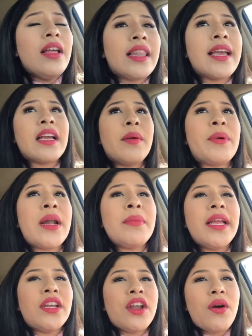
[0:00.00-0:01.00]
like, but I'm
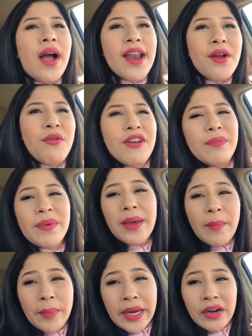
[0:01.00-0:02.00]
like, no, I don't want to be
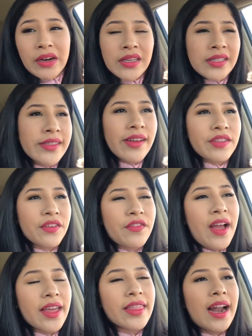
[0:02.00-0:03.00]
embarrassed of the
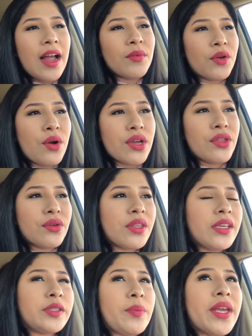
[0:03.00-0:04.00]
fact that I'm going through
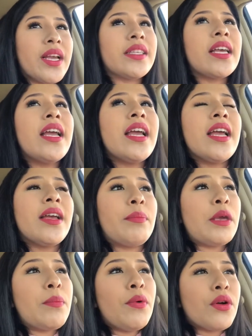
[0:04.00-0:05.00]
this because
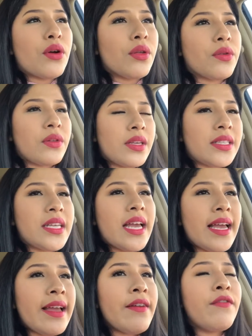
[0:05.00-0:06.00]
people go through this
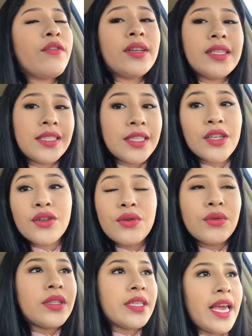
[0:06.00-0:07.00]
every
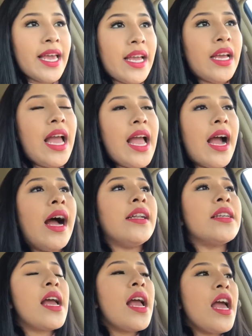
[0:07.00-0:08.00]
single day.
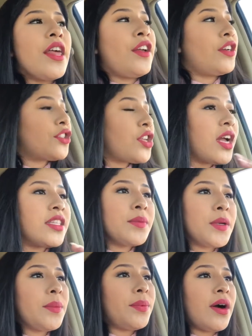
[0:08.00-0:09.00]
And there's tons of
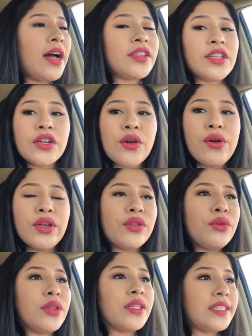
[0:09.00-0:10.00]
people out there going
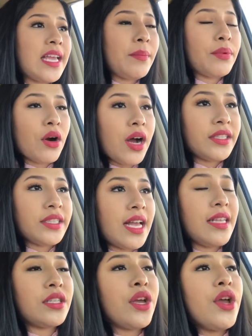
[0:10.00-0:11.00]
through the same
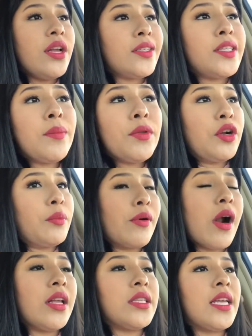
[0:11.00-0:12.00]
process, similar
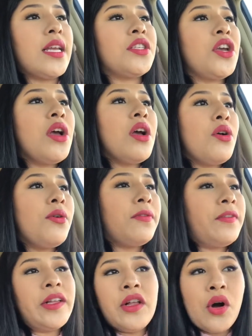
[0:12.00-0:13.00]
process, who
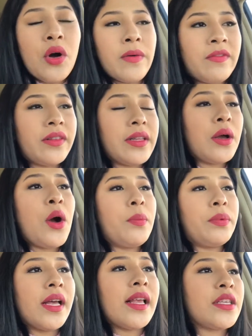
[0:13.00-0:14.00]
feel hope
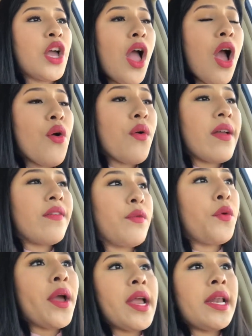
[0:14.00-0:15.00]
hopeless, who
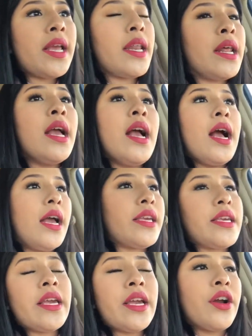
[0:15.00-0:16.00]
have waited a
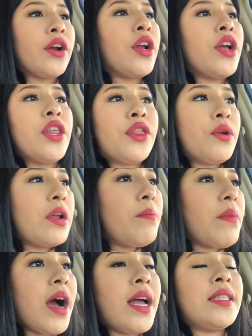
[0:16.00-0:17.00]
year, three
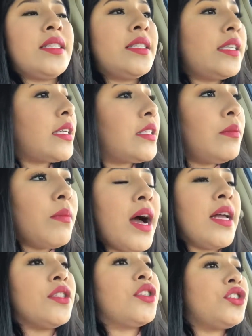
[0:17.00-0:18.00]
months, six
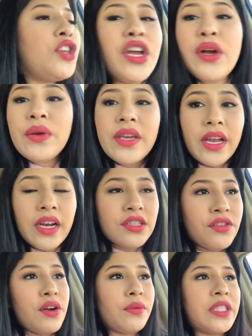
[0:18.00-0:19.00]
months, two years
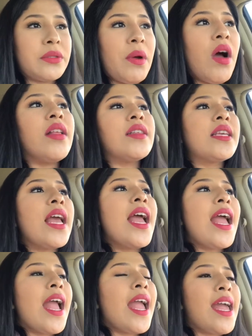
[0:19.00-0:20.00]
for a response.
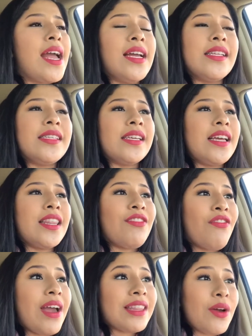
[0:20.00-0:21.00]
And the
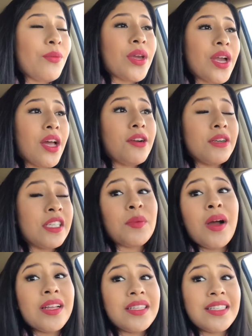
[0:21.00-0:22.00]
fact that we got a
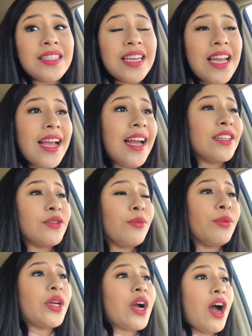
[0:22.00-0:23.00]
response
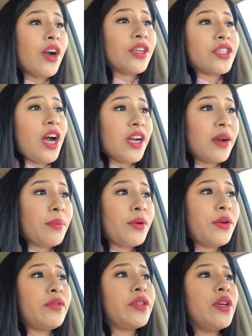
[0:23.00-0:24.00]
and we got her DACA
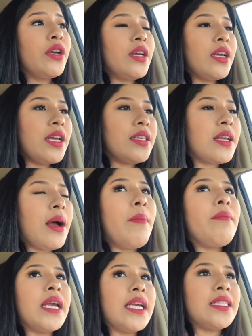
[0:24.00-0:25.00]
approved is
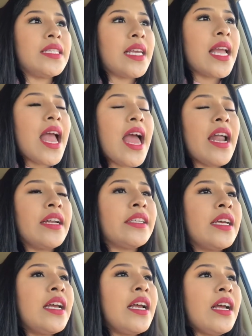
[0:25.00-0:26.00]
amazing. And,
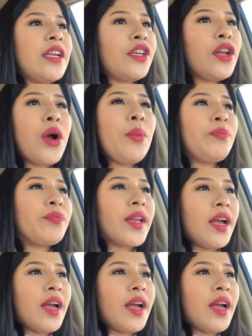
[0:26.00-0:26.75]
you know,